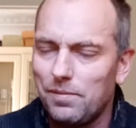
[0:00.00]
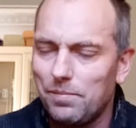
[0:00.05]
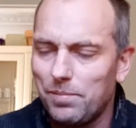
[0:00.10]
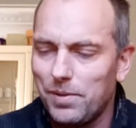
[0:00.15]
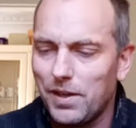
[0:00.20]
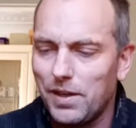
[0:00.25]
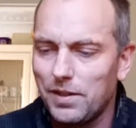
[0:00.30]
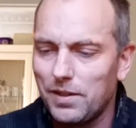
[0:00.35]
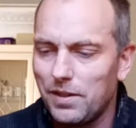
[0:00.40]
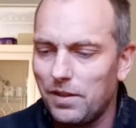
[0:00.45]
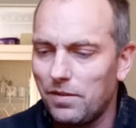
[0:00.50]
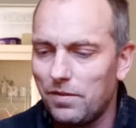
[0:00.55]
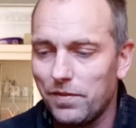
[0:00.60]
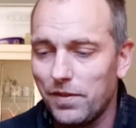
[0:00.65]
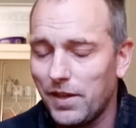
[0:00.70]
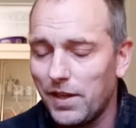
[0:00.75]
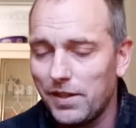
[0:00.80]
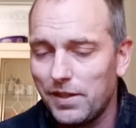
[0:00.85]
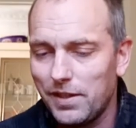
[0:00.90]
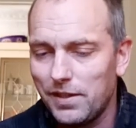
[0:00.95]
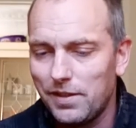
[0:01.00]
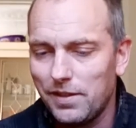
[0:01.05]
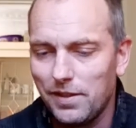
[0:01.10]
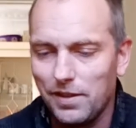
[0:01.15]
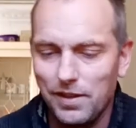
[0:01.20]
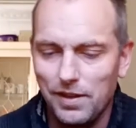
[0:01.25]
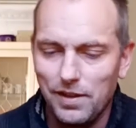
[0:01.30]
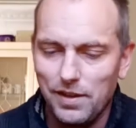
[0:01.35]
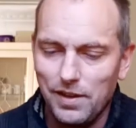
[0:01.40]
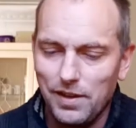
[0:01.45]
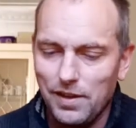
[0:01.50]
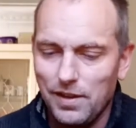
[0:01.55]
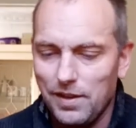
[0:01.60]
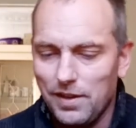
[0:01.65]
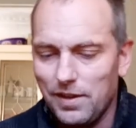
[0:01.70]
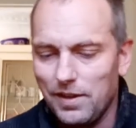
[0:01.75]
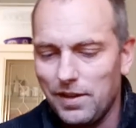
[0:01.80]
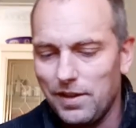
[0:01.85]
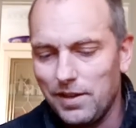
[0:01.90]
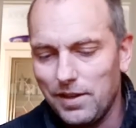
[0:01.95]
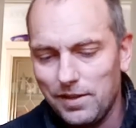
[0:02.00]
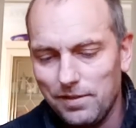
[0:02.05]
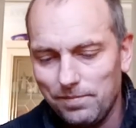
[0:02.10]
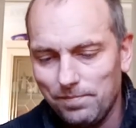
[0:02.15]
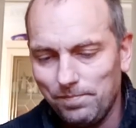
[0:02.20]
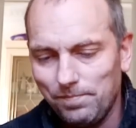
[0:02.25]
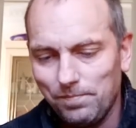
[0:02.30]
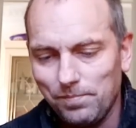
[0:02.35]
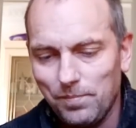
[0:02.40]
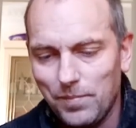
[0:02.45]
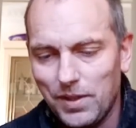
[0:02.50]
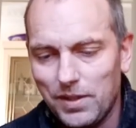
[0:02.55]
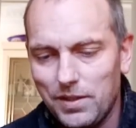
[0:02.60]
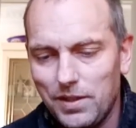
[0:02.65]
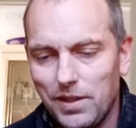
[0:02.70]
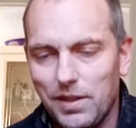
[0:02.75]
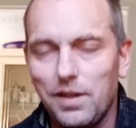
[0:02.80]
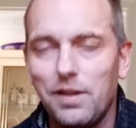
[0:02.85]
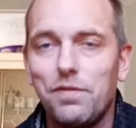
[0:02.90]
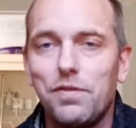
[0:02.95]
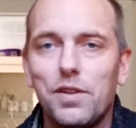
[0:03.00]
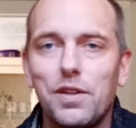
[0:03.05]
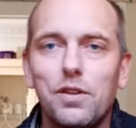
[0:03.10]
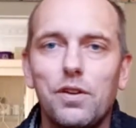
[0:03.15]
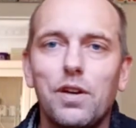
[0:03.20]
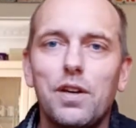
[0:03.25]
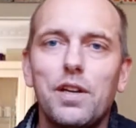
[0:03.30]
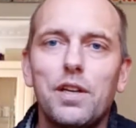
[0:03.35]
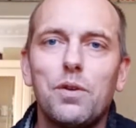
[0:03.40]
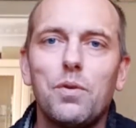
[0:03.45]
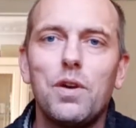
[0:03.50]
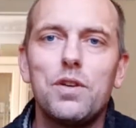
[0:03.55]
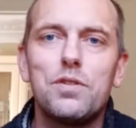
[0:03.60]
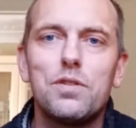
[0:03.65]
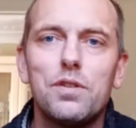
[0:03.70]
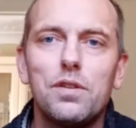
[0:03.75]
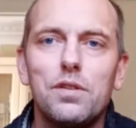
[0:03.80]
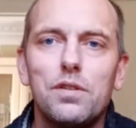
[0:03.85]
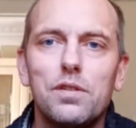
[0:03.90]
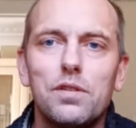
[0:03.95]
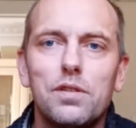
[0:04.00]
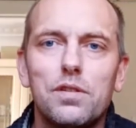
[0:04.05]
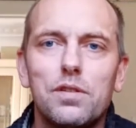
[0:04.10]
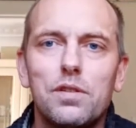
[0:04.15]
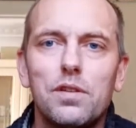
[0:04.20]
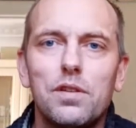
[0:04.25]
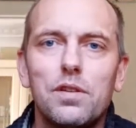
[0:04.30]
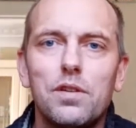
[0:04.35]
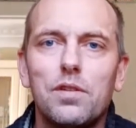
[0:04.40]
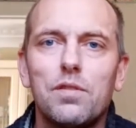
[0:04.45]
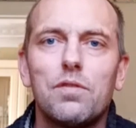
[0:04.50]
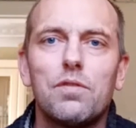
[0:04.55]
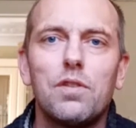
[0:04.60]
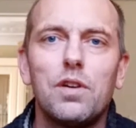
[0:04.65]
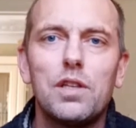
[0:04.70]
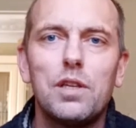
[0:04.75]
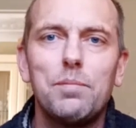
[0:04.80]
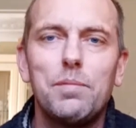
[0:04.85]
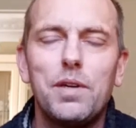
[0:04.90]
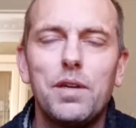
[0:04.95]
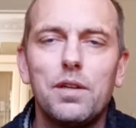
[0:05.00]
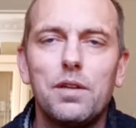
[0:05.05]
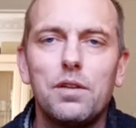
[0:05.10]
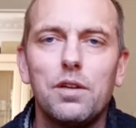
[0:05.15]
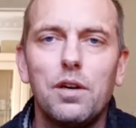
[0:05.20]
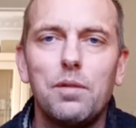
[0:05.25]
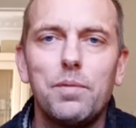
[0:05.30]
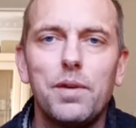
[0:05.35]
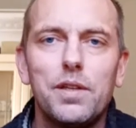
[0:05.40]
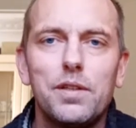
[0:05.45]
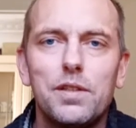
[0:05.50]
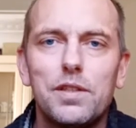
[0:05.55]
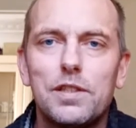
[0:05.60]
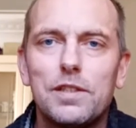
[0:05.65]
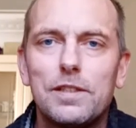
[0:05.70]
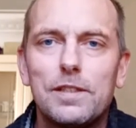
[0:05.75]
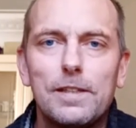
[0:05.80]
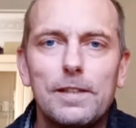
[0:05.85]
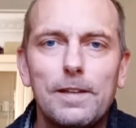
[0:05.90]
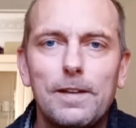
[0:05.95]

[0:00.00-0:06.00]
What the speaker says: But I didn't find it. But yeah, if you've got any questions, write them in the comments.